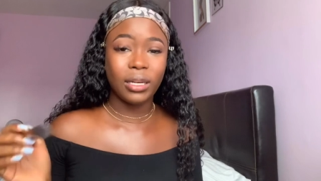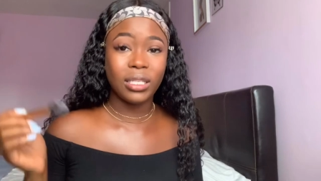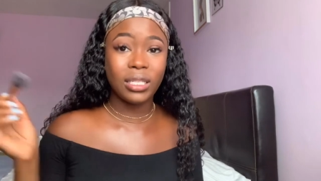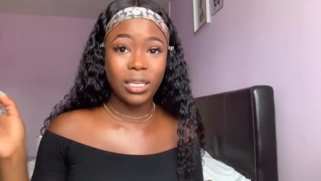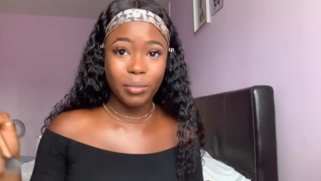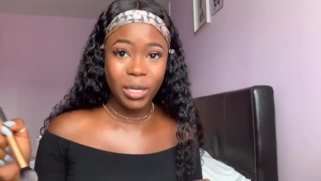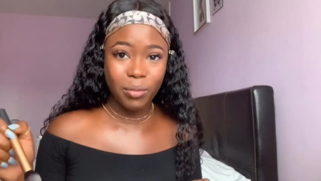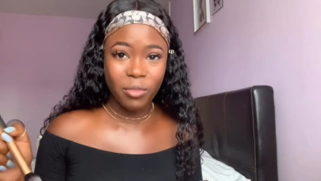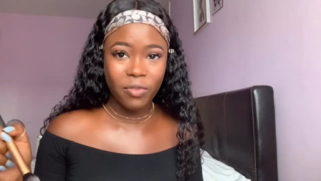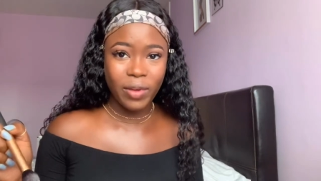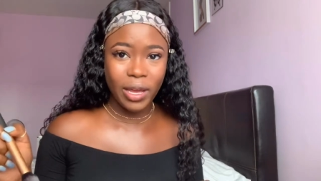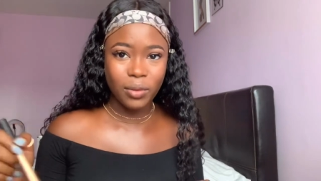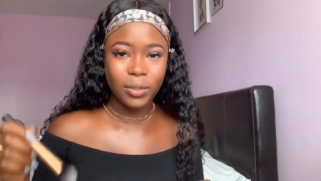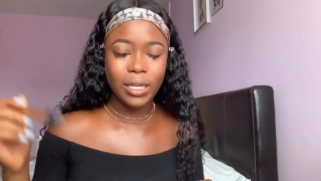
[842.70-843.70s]
the same day I
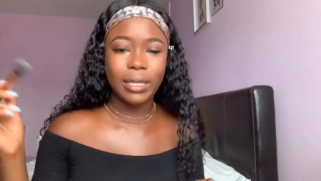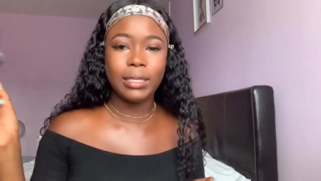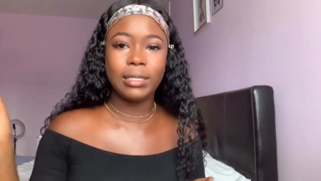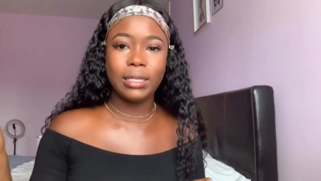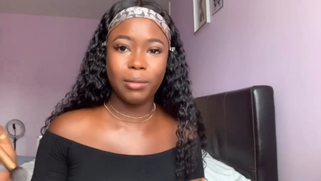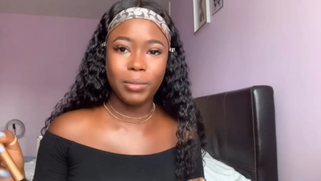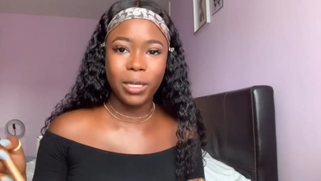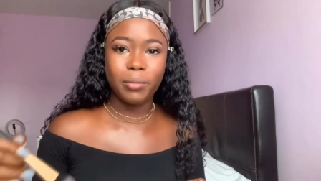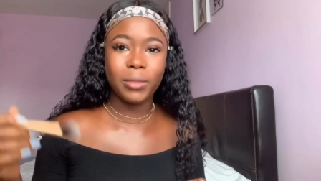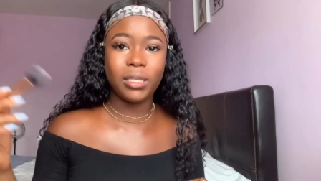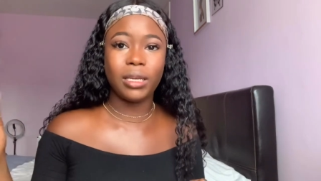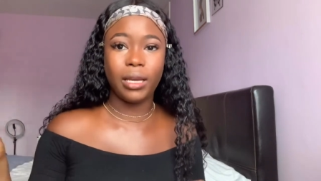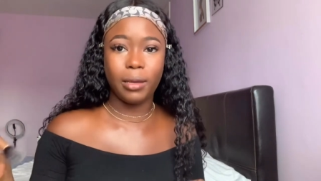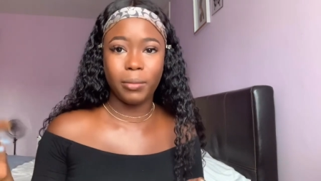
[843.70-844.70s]
find out, and the same day I
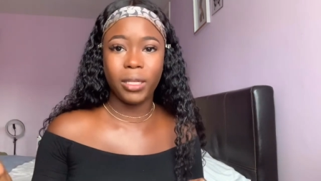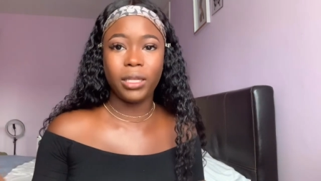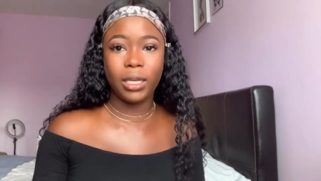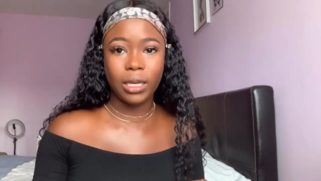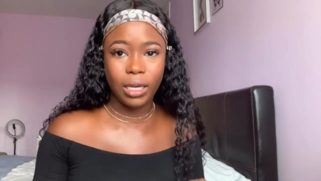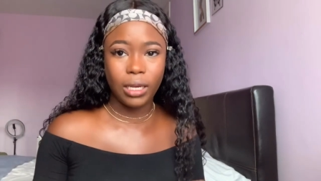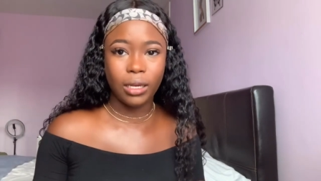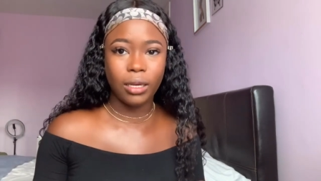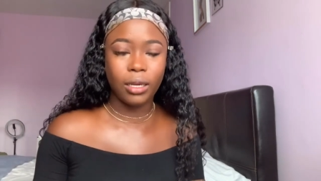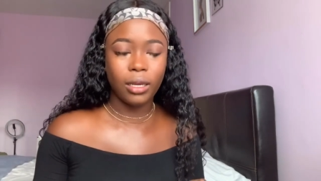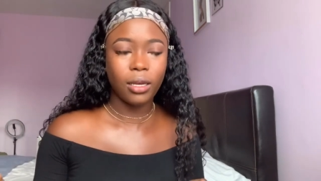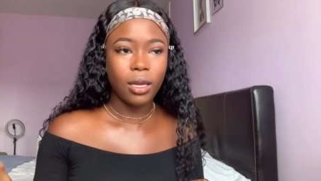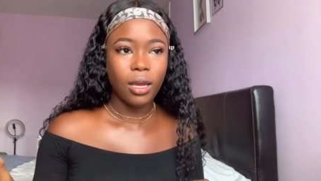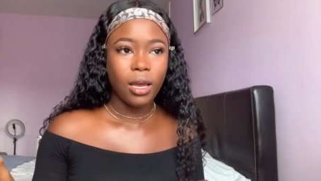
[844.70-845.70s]
say, yeah, you'll get a kidney.
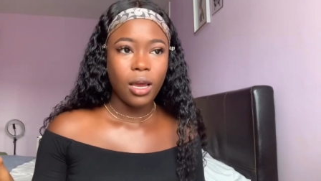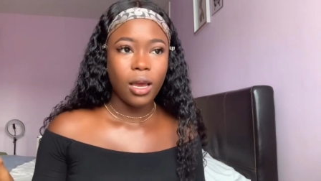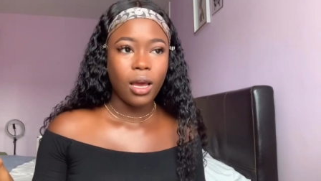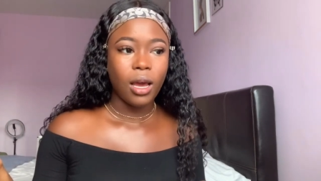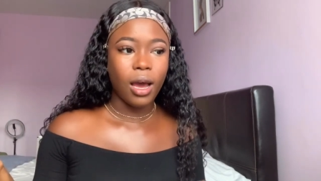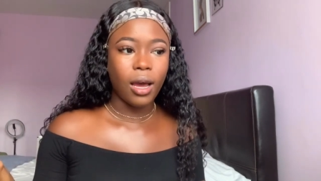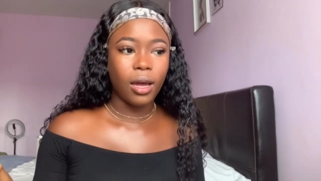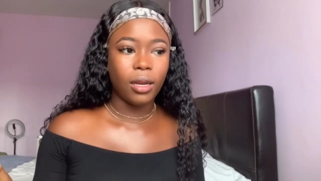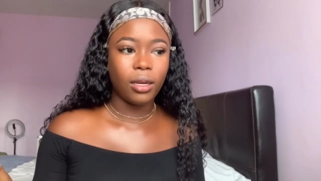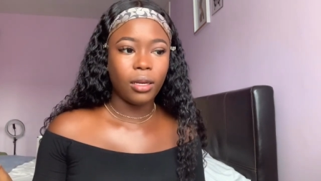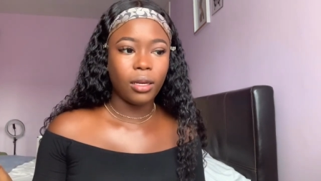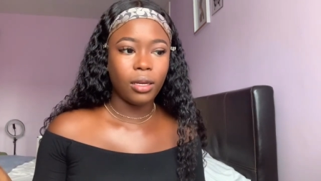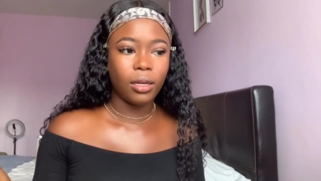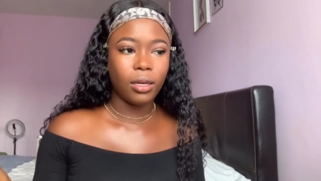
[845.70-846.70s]

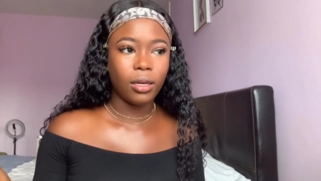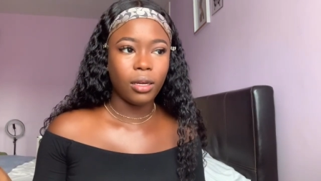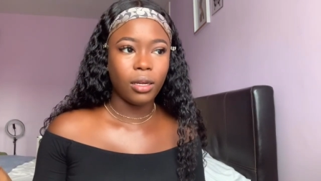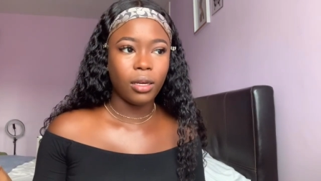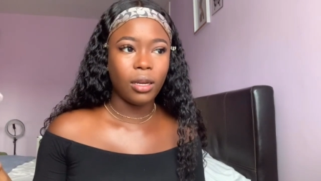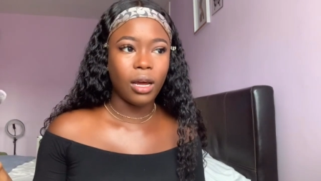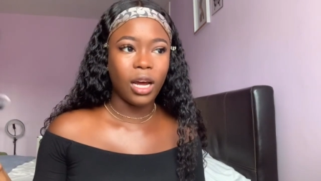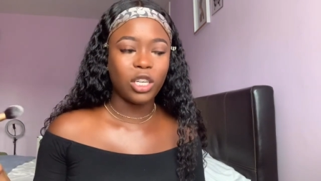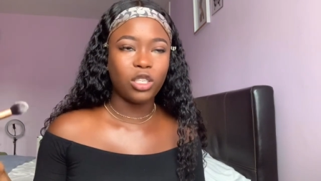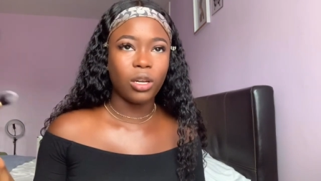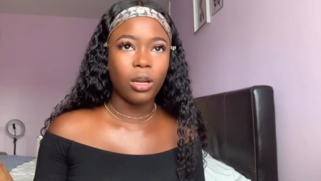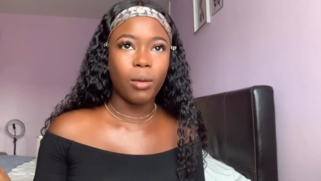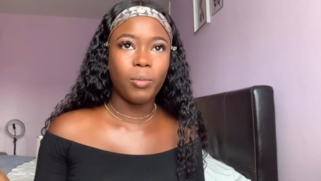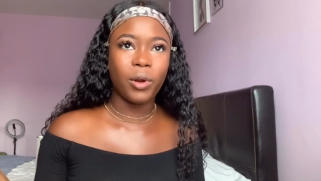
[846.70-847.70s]
And the actual
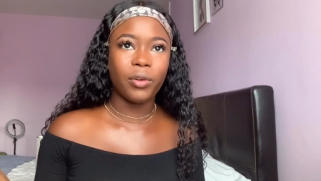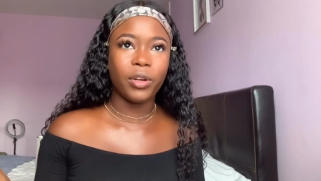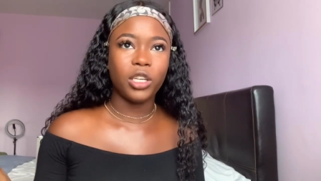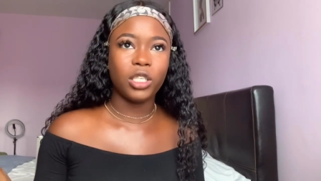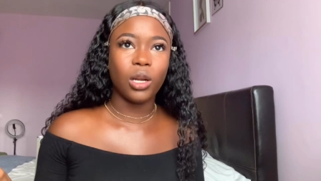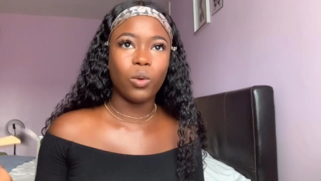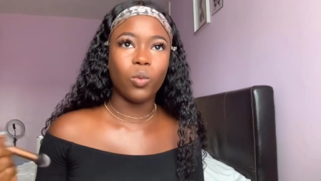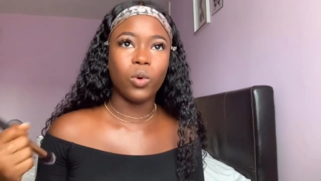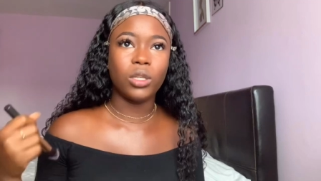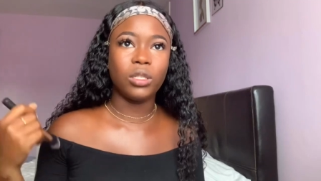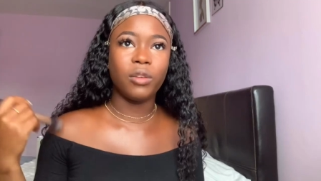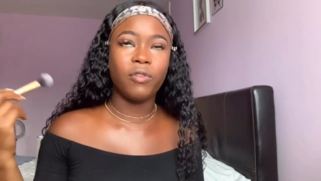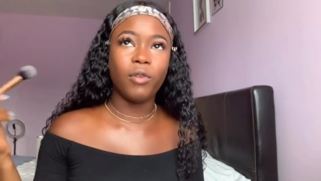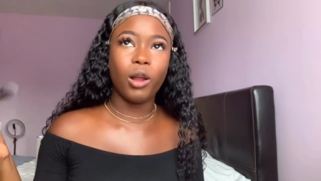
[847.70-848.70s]
operation was
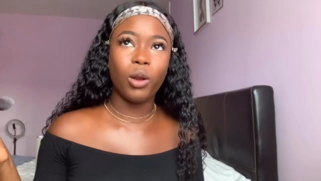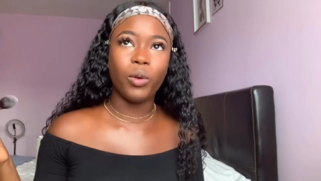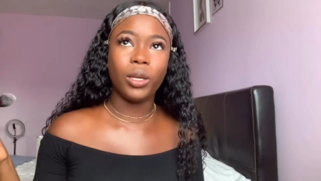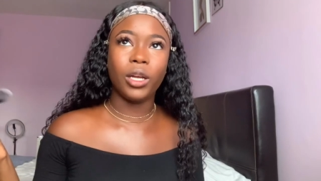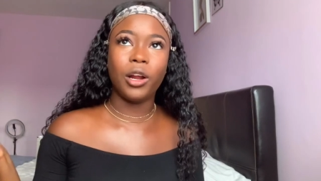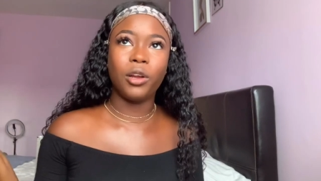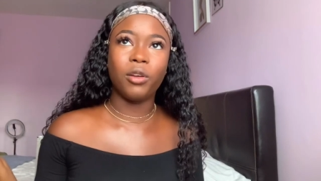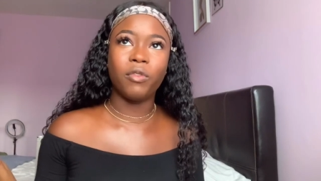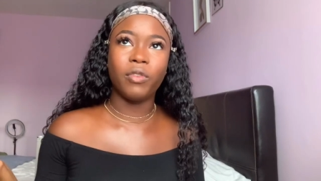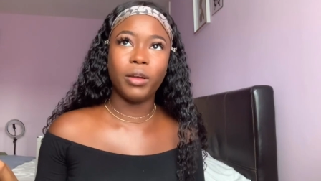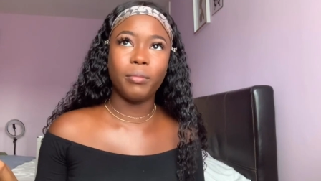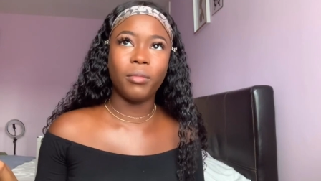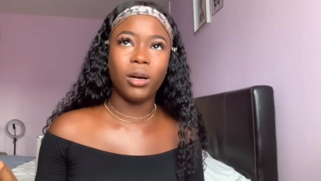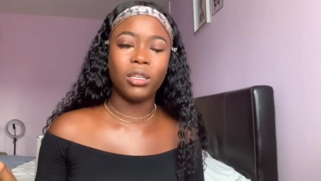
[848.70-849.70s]
the following year in
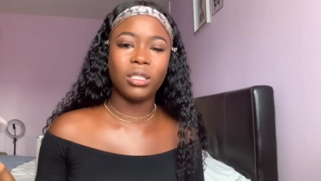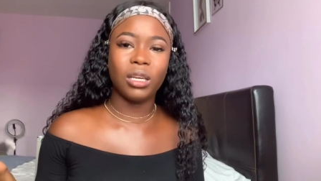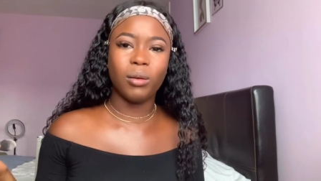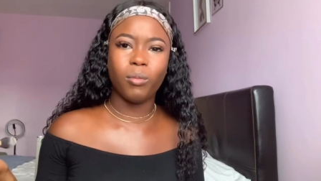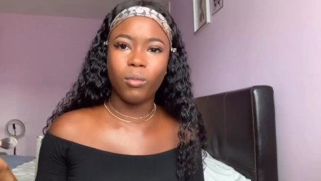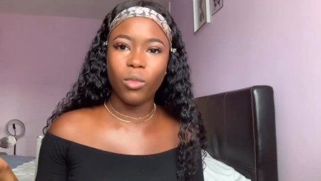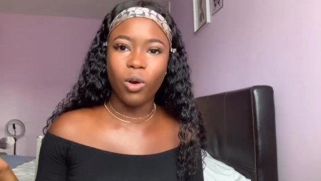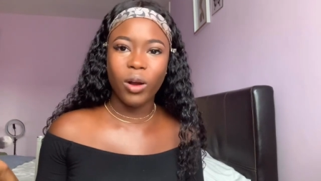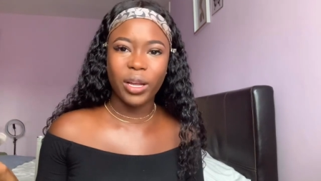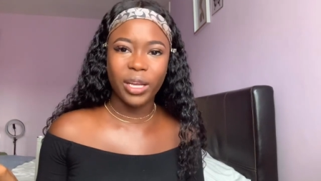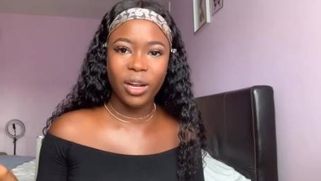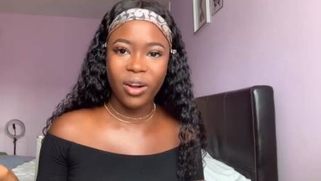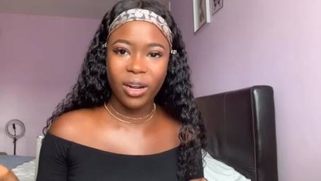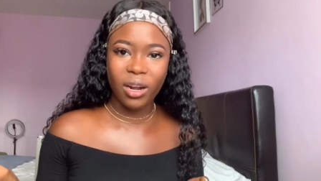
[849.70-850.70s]
November, so about a
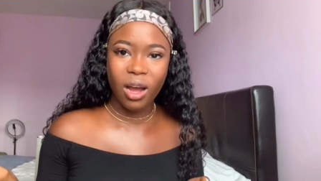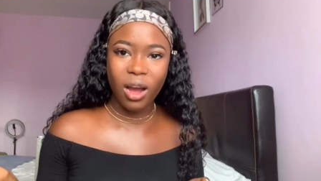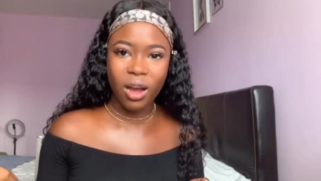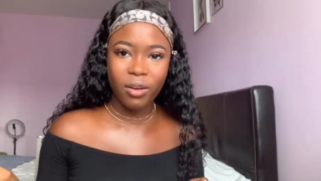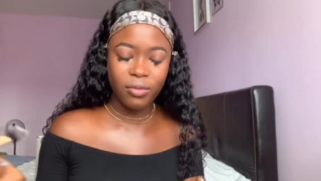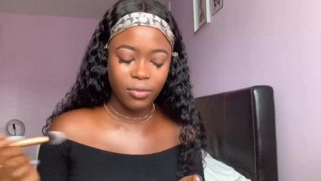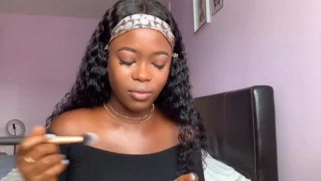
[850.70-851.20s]
year and a half.